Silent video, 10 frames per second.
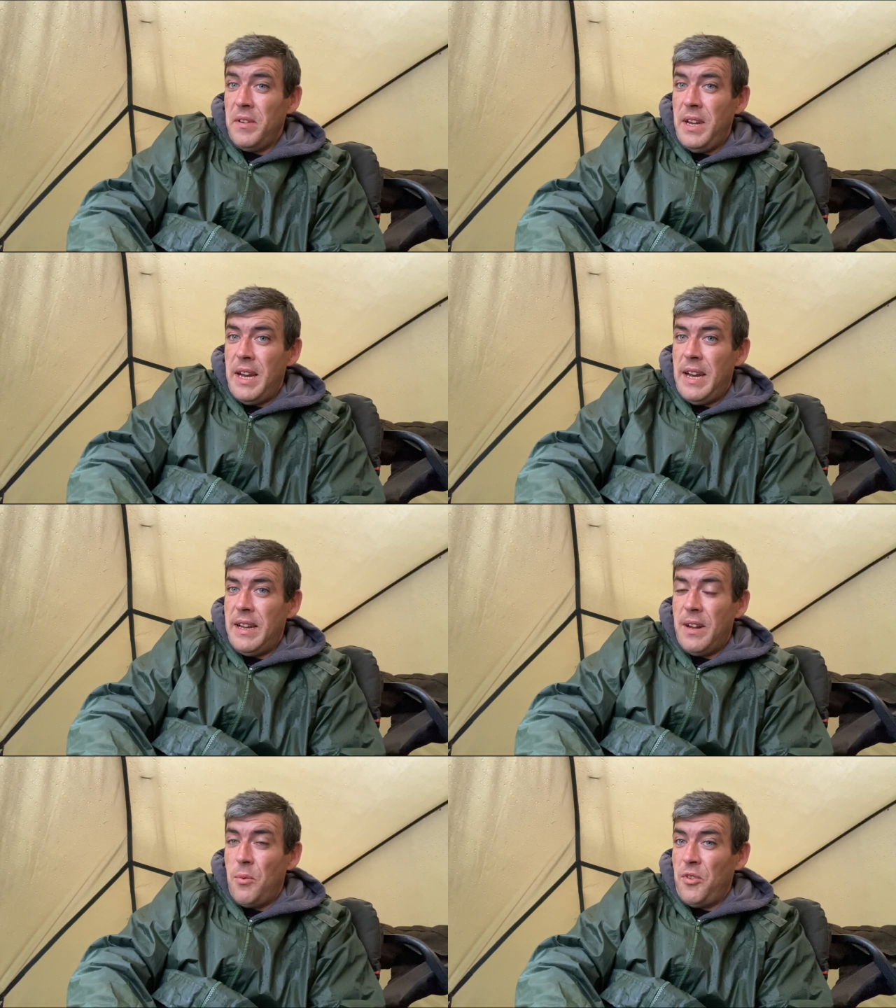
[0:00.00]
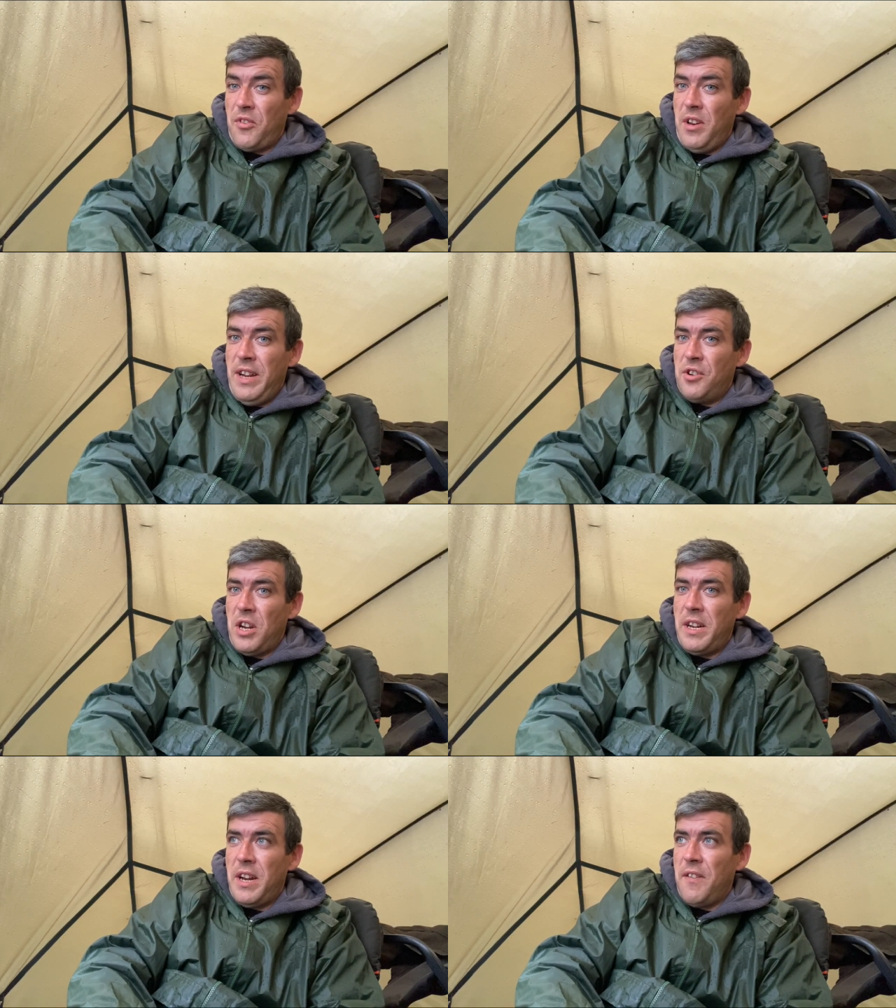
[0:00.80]
Yeah, there was
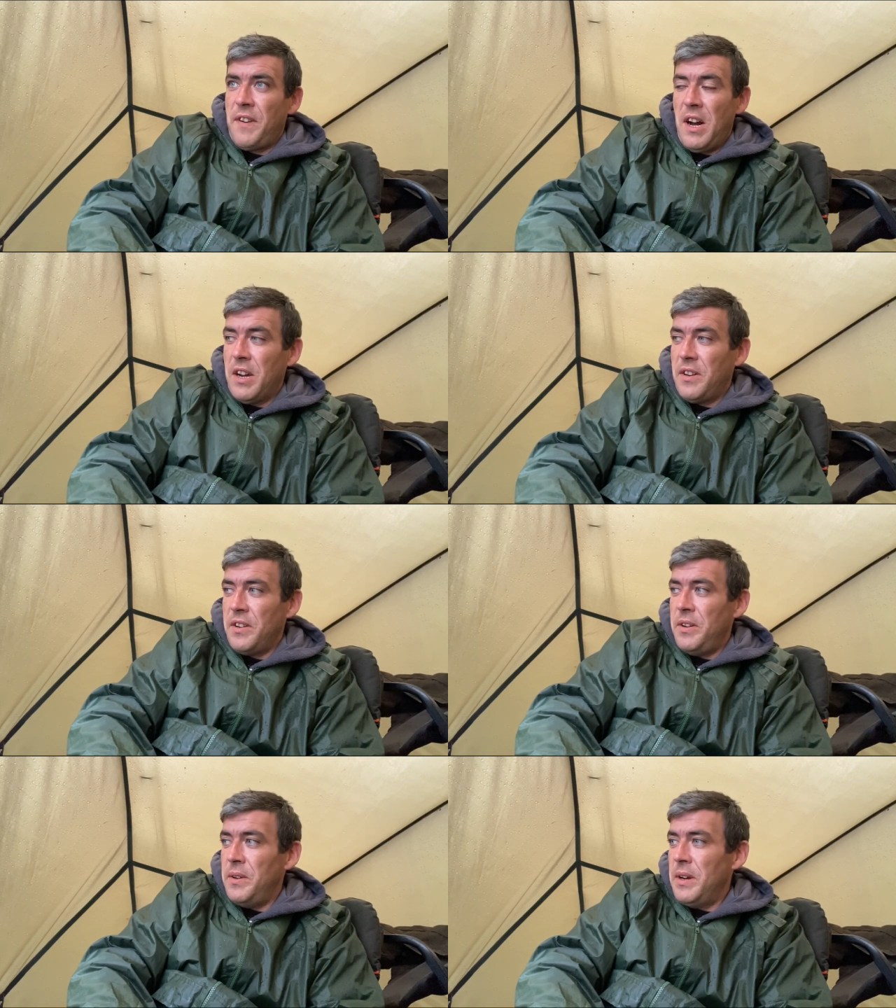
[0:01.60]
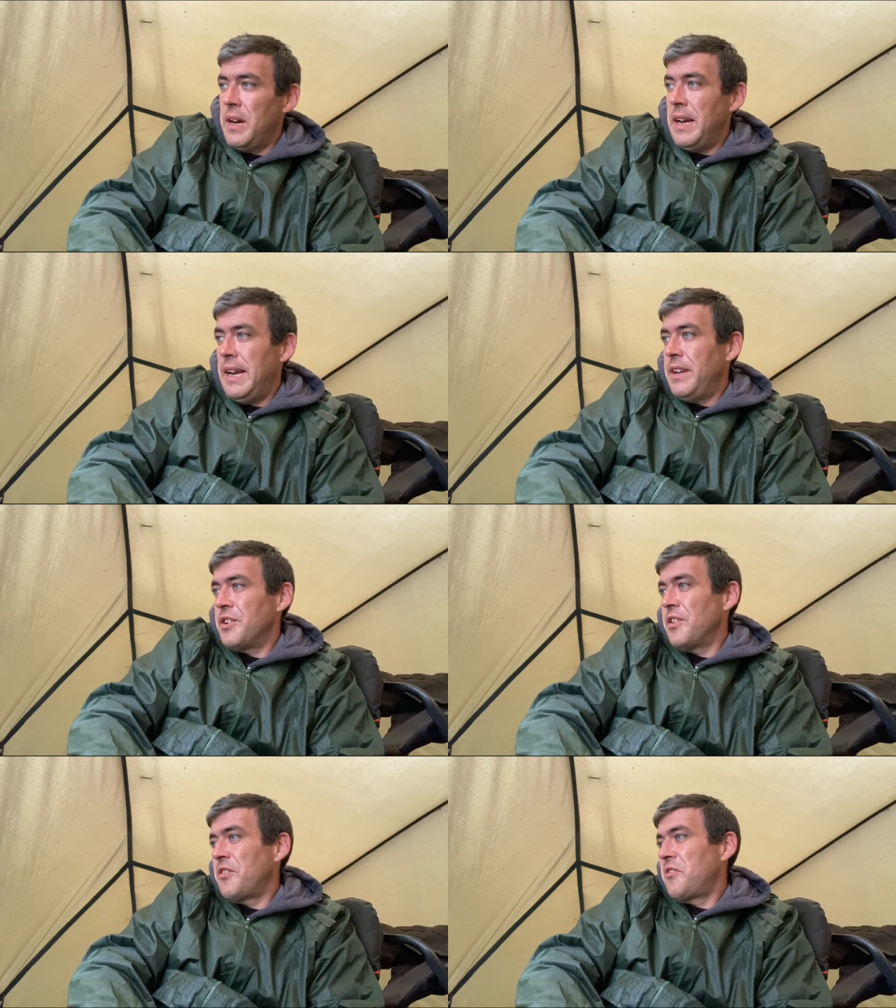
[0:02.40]
literally nothing I could do. It
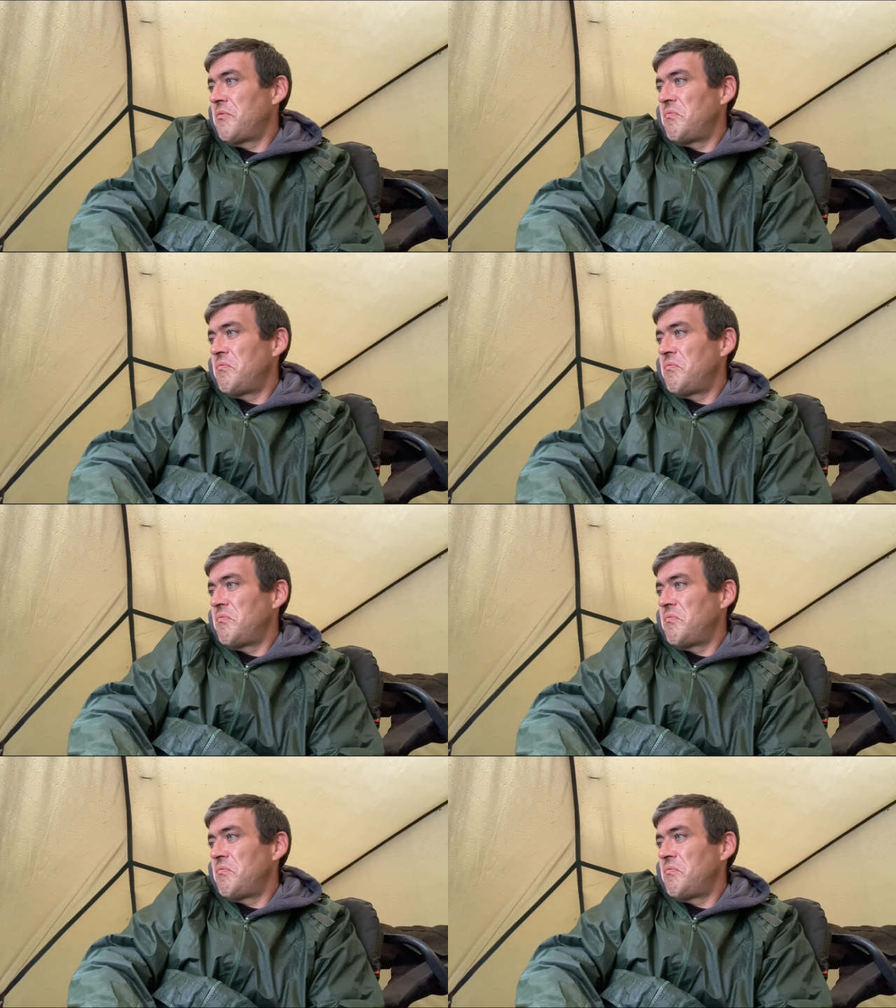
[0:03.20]
just...